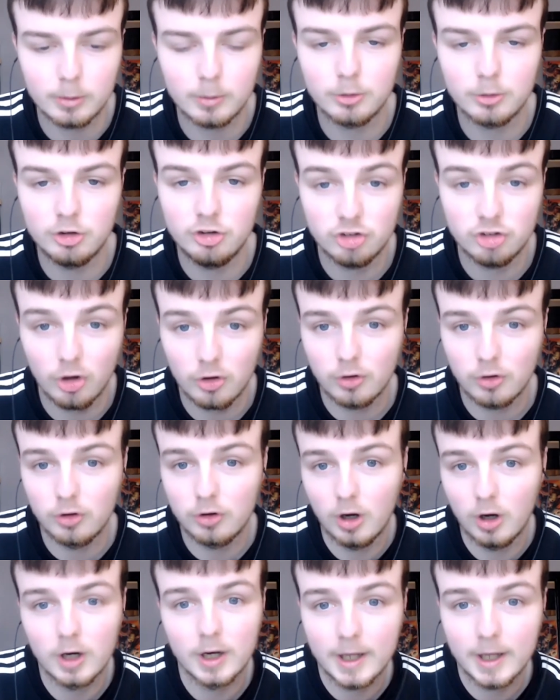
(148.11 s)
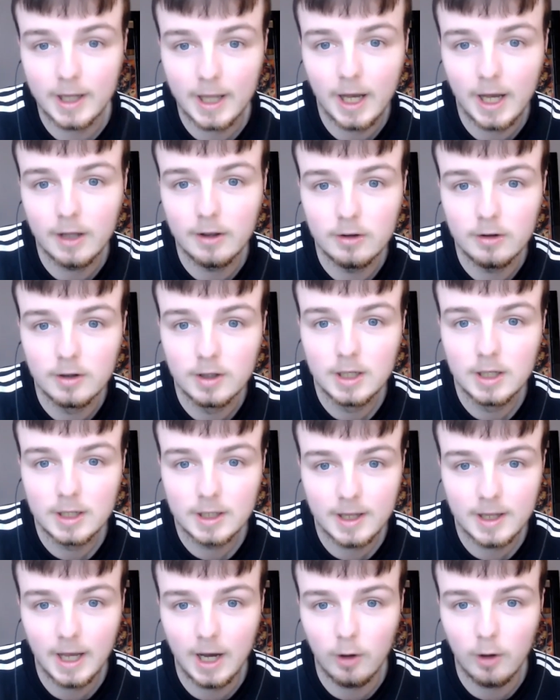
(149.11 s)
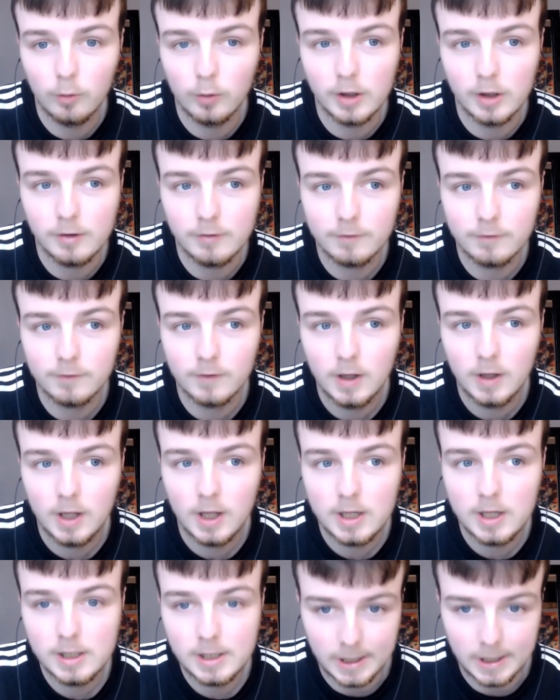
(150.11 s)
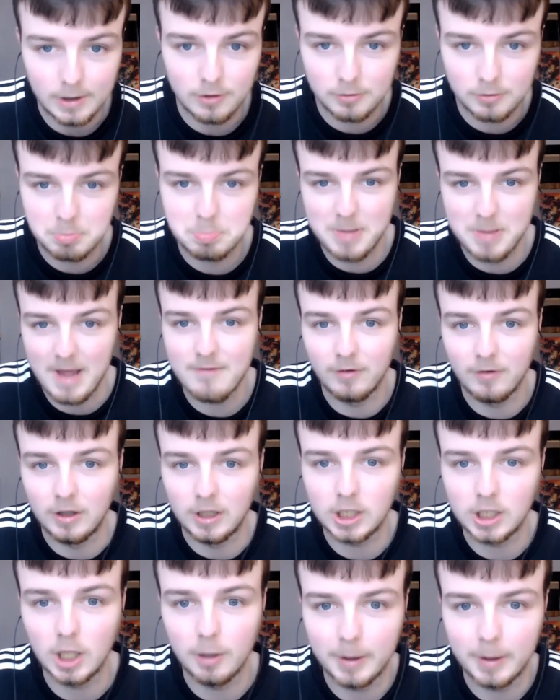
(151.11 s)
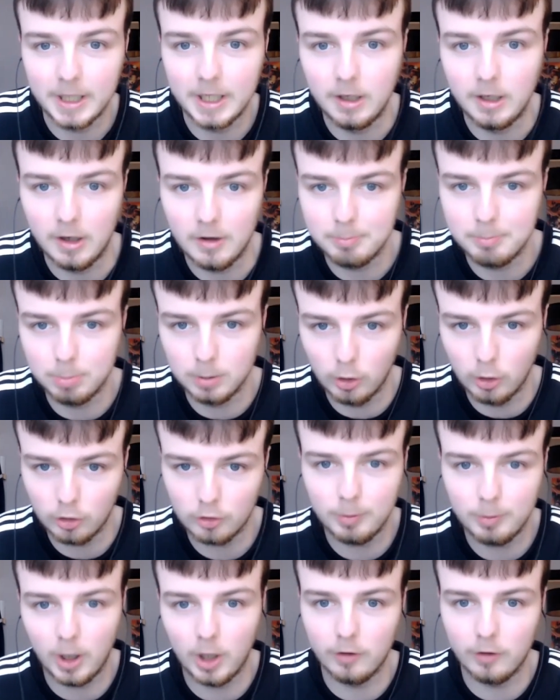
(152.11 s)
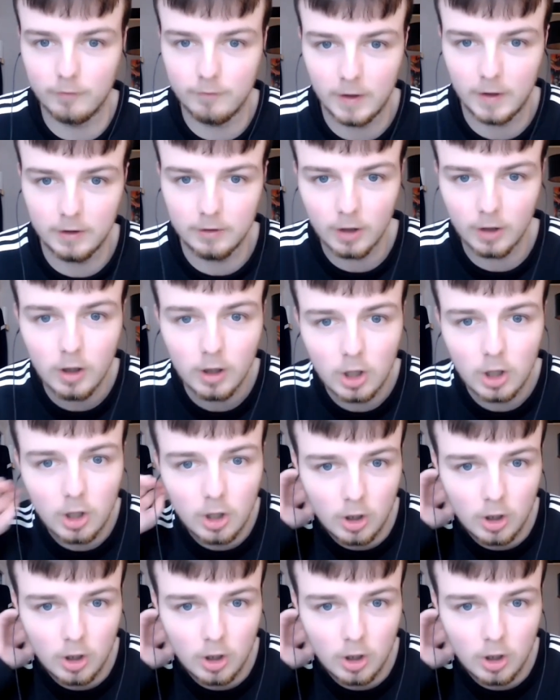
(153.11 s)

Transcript: Obviously, shots on target can count if it's definitely going in and it's blocked by a defender,